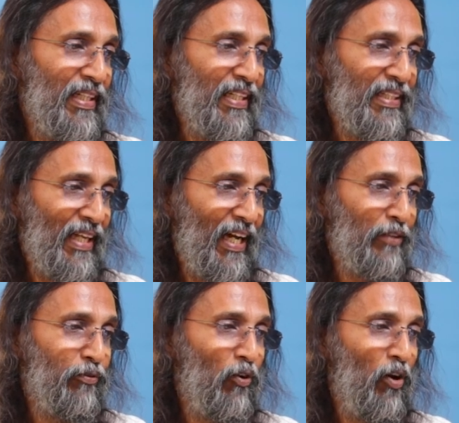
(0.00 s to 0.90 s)
in
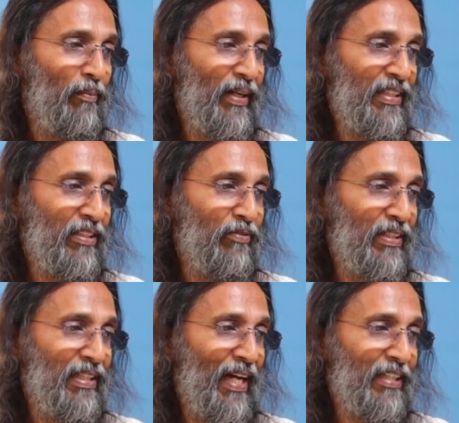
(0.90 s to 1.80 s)
that form and
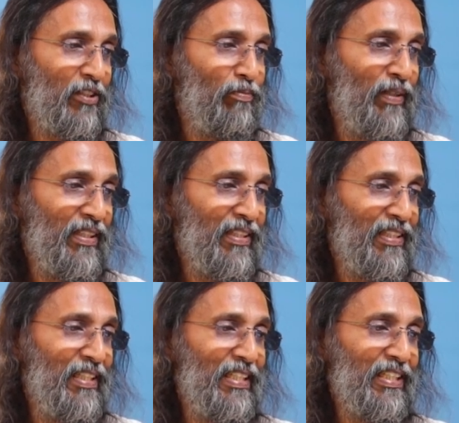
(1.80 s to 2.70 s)
with that spirit,
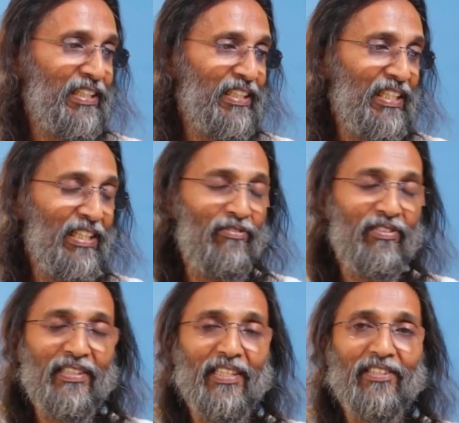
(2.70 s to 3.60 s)
He
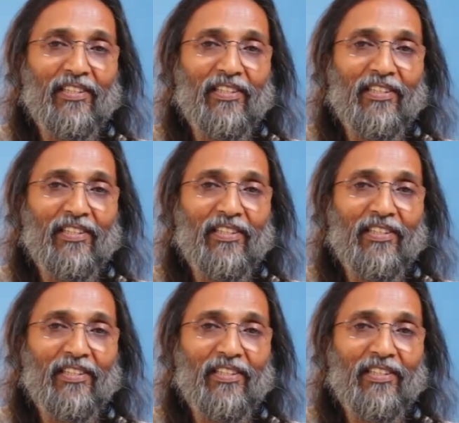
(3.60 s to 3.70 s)
receives the